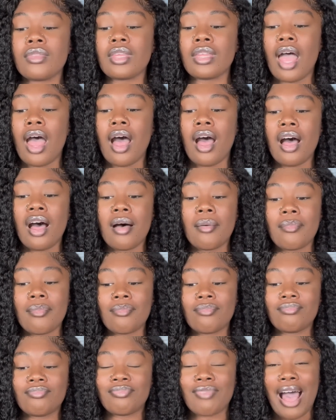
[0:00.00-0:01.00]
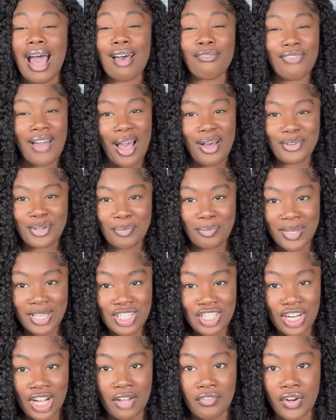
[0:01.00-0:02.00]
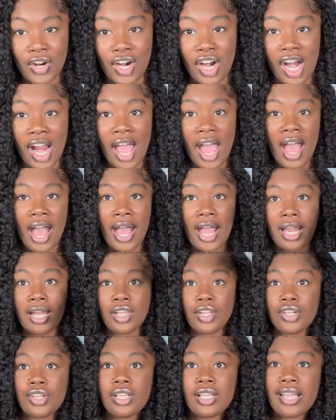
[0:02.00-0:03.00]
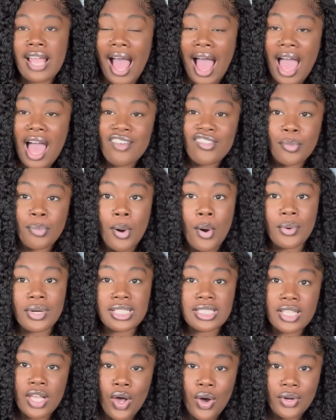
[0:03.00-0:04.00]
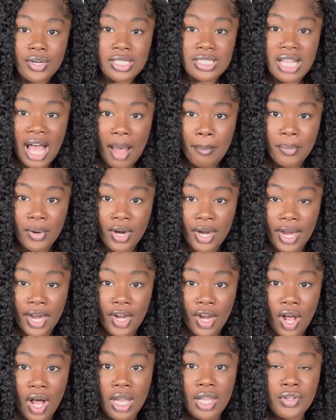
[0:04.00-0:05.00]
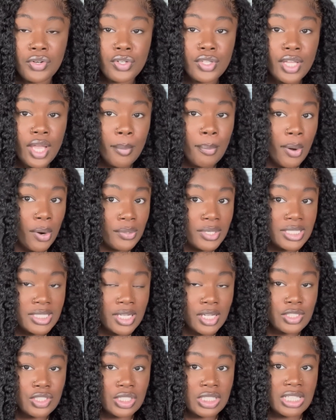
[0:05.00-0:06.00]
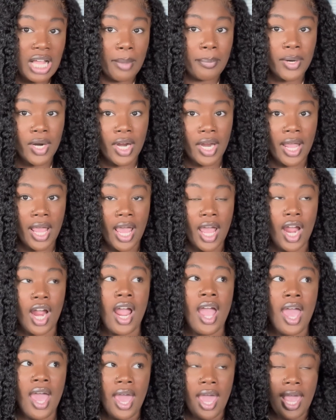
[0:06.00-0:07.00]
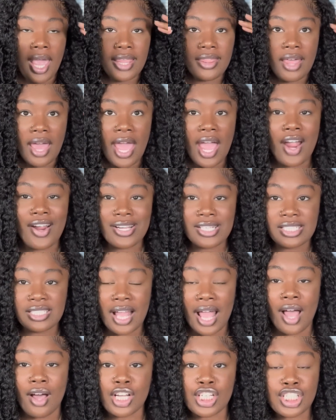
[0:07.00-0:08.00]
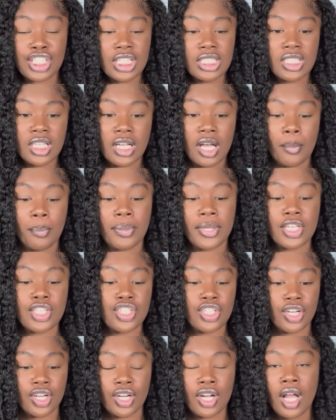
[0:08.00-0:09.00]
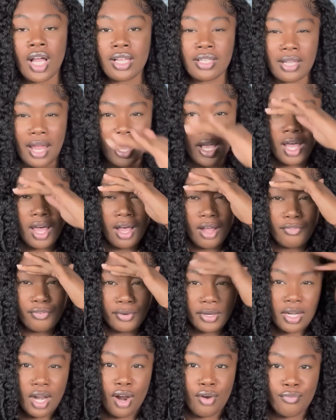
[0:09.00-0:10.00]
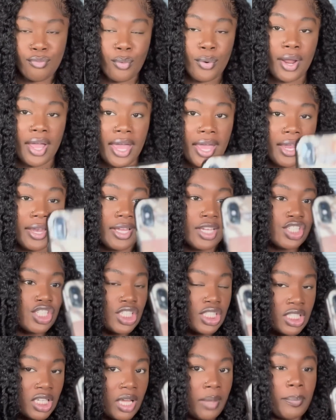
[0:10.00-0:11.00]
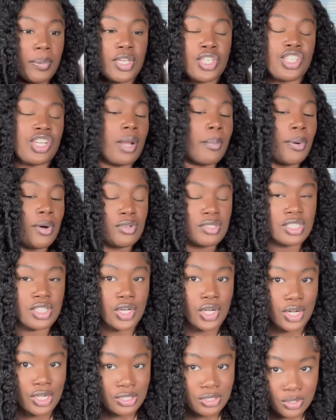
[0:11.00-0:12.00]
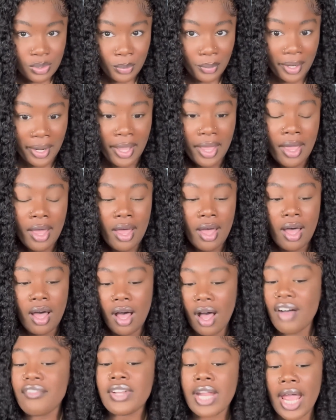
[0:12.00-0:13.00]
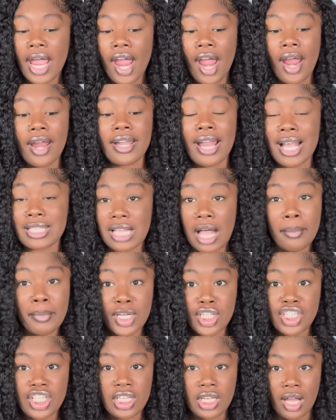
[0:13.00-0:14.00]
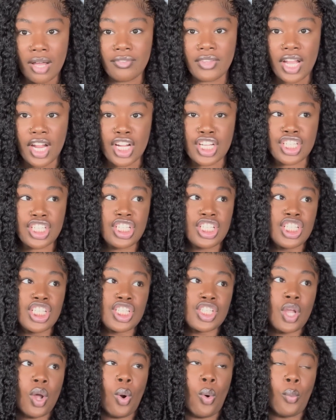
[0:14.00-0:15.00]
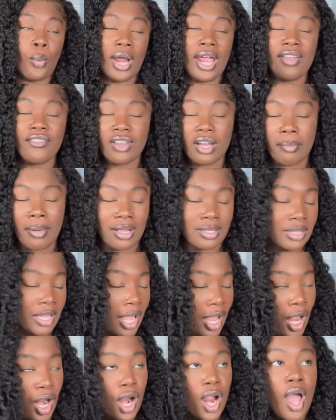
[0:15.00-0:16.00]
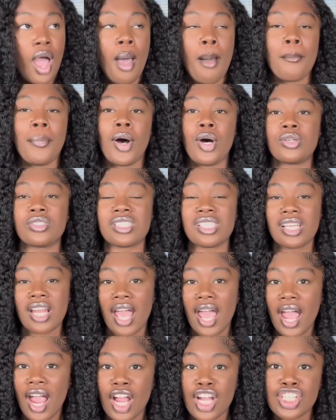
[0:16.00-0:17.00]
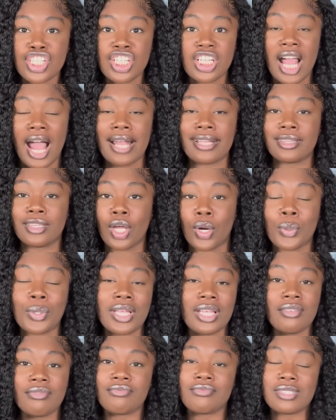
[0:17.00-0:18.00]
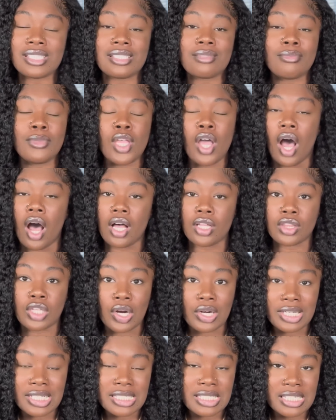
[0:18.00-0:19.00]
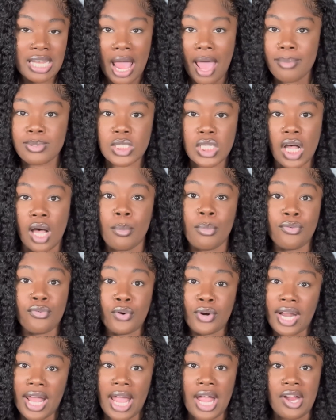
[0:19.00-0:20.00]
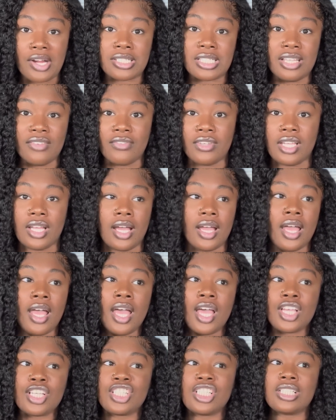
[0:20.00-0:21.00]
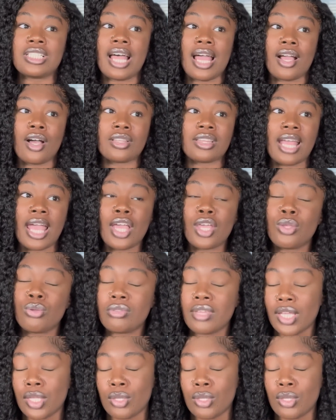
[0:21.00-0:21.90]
I found a picture of her, and literally I have a ponytail on the top of her hair, y'all. Literally a ponytail's on the top of her hair, and the hair is down, and she took a picture like covering her forehead, and she took a picture and posted on her story of the hair. That's how much she loved the hair. She's just raving about the hair, posting the hair. She got 30 snaps up before the hair is even done. She's like, thank you.